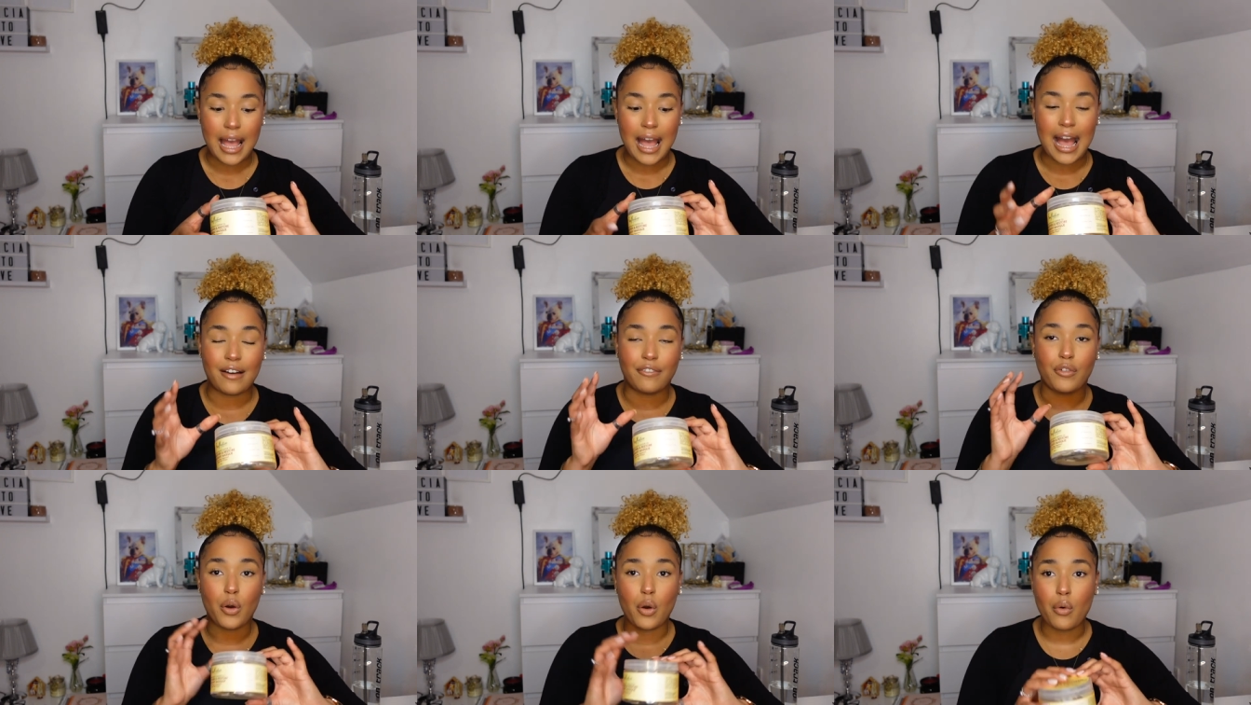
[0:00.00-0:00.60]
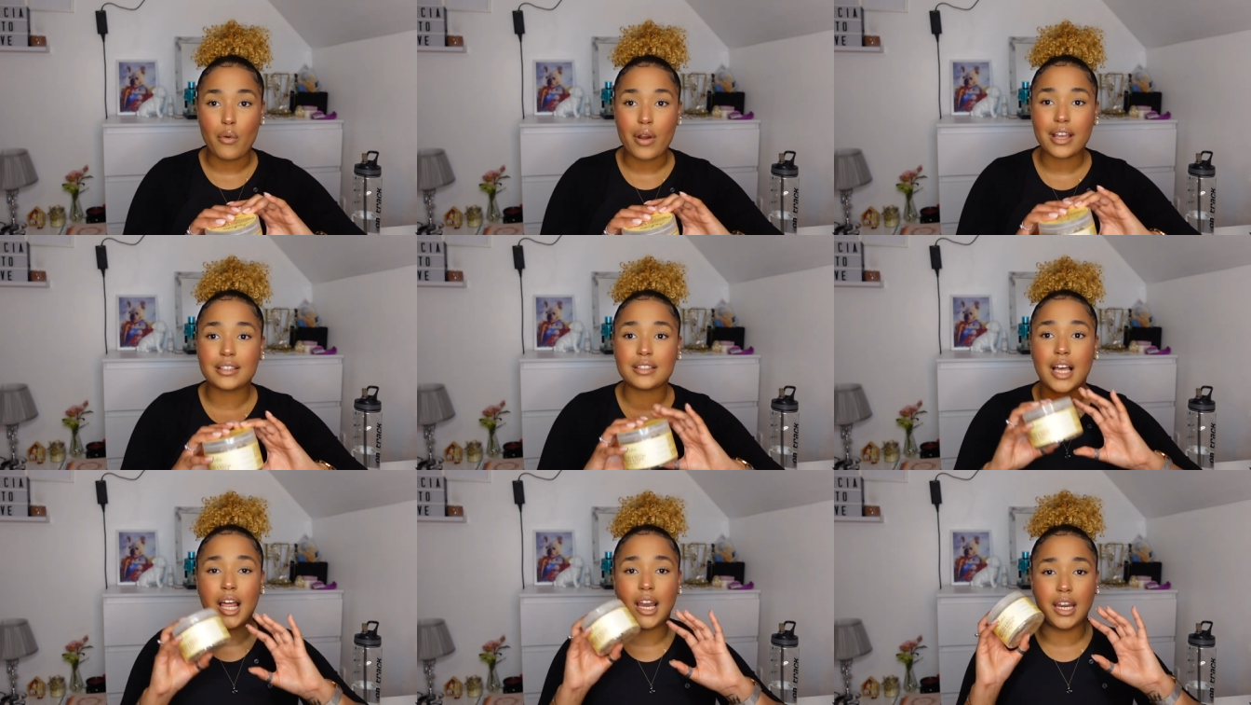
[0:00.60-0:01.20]
I've
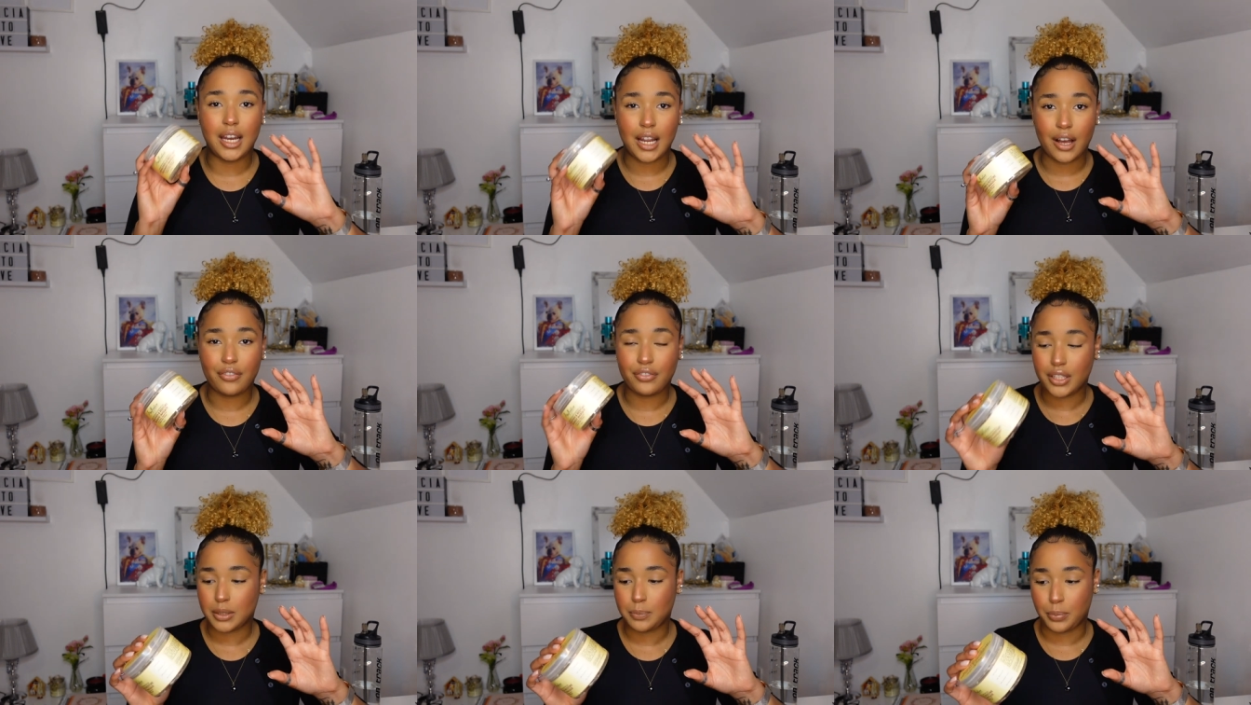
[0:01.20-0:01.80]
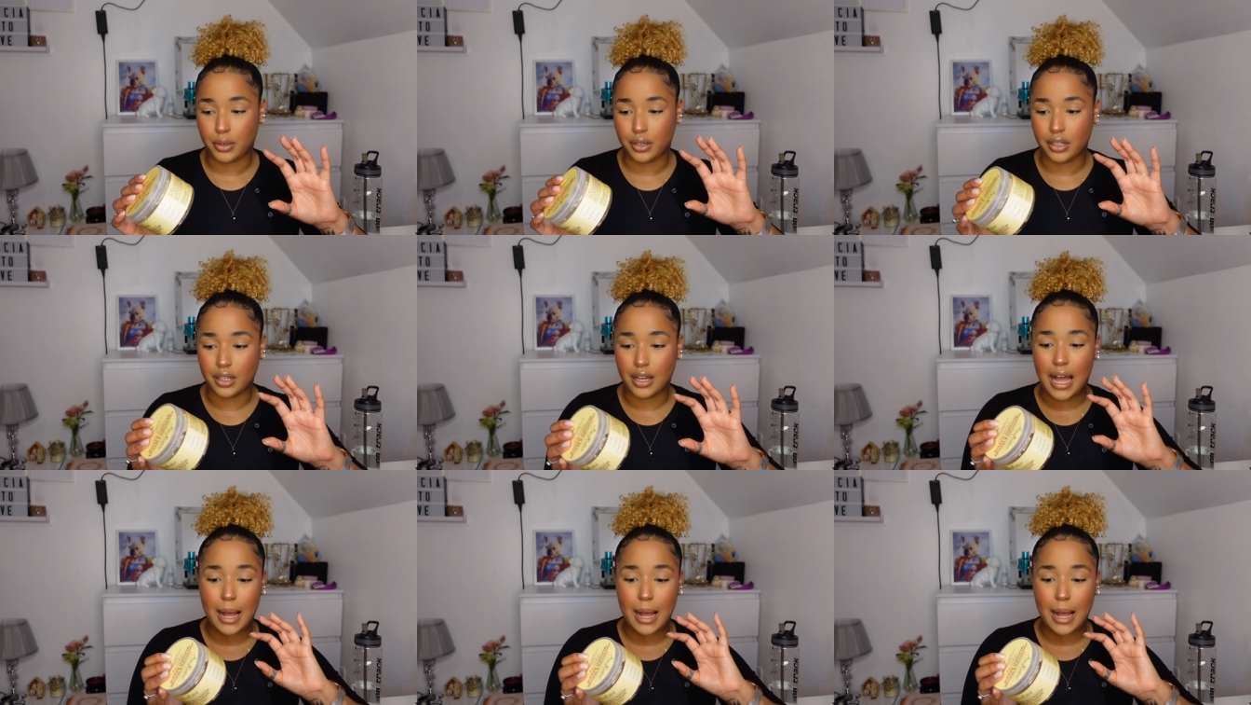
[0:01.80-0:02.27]
always loved this product,